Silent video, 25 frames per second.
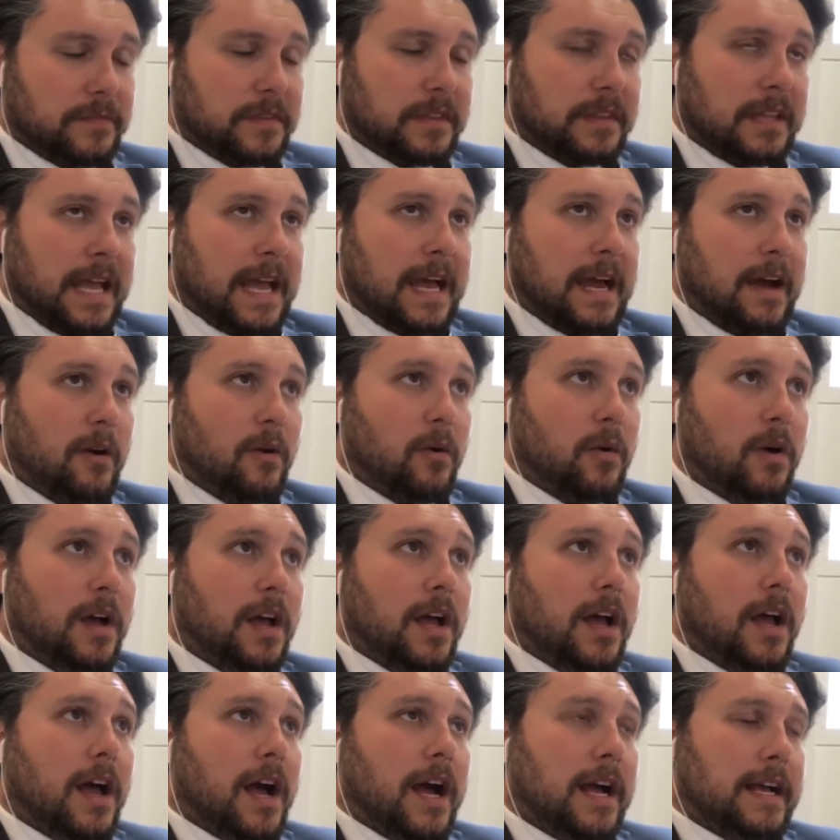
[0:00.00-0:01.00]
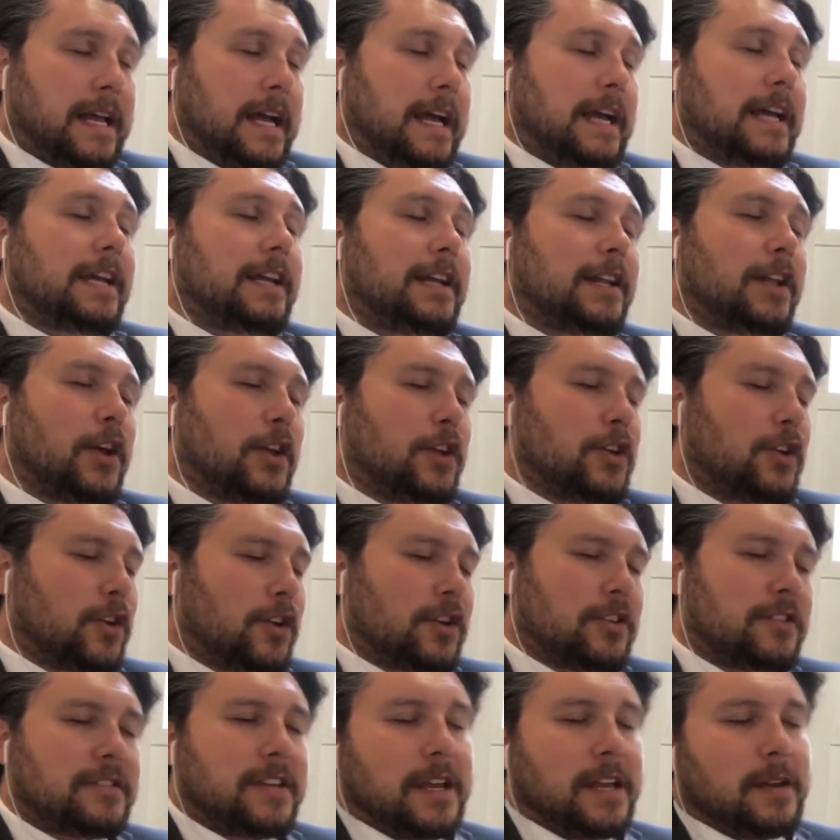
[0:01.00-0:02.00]
Now, okay, look, you
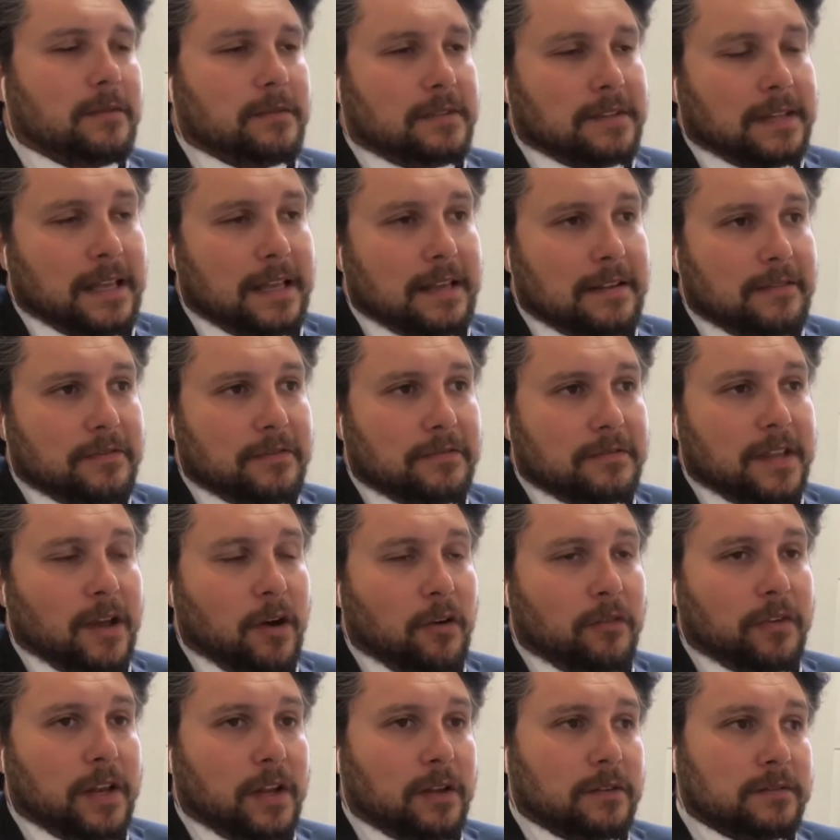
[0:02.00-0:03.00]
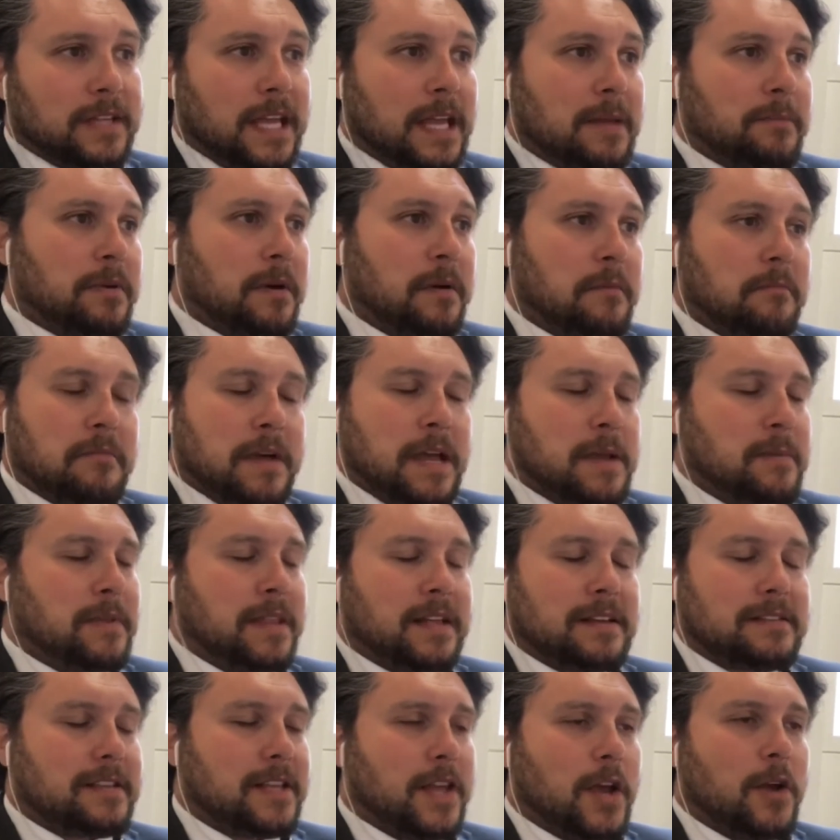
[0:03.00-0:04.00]
could say delve a little deeper. Maybe
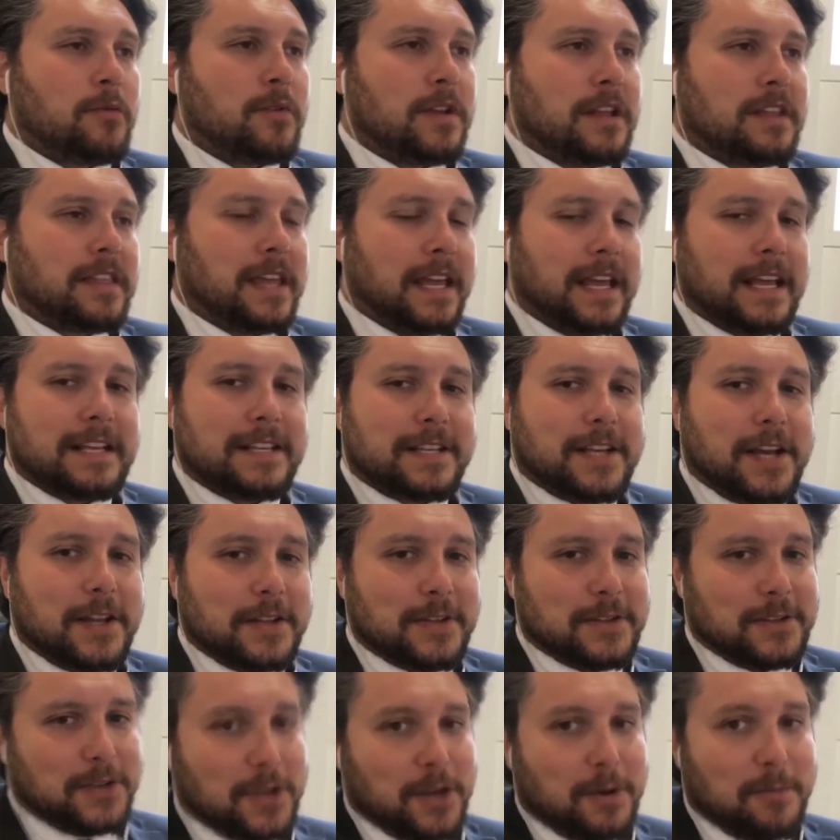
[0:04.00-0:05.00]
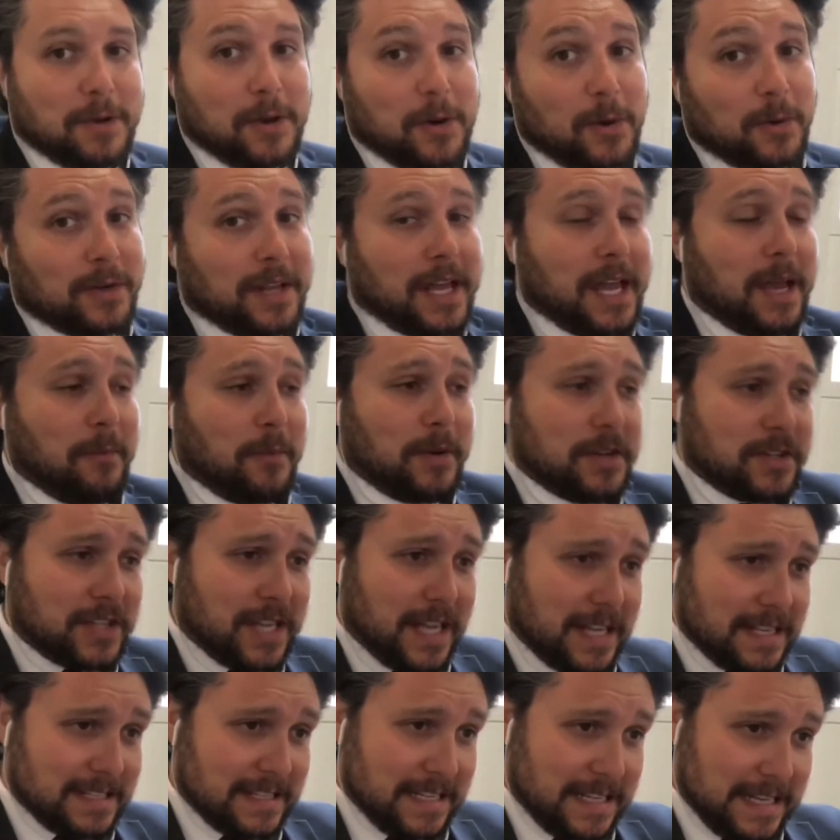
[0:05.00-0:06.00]
that's the only thing he's consuming all day, in which
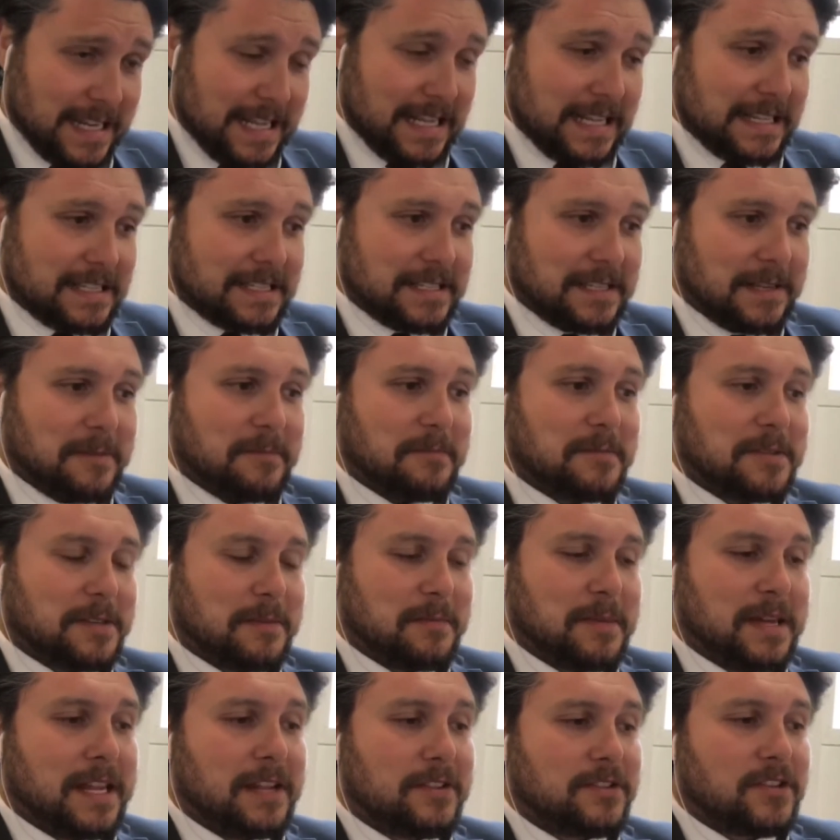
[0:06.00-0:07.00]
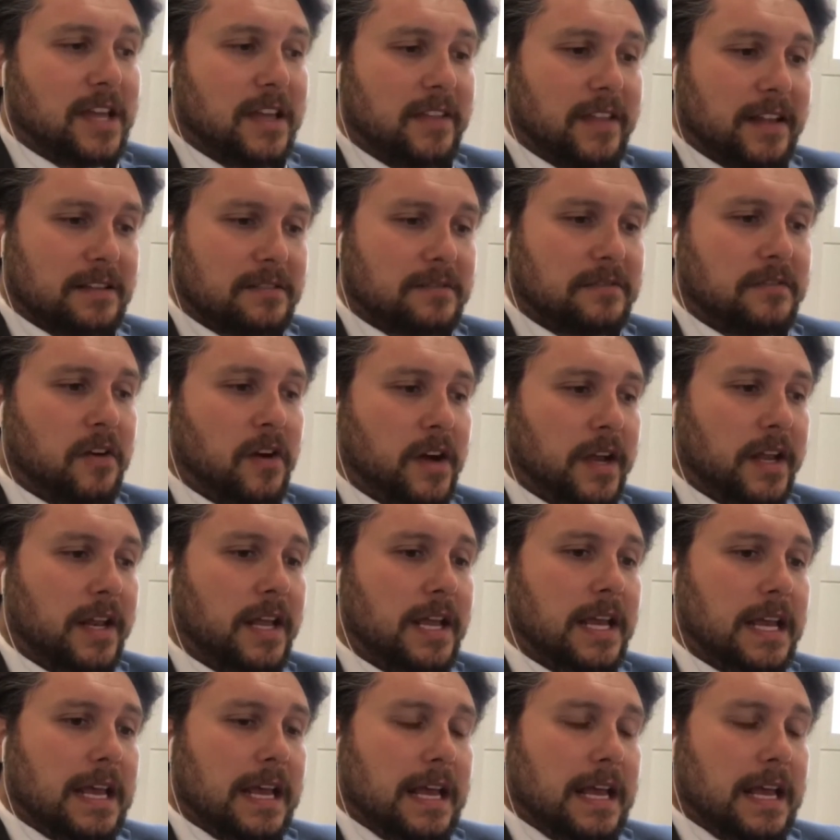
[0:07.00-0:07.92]
case he needs some energy, and that's fine.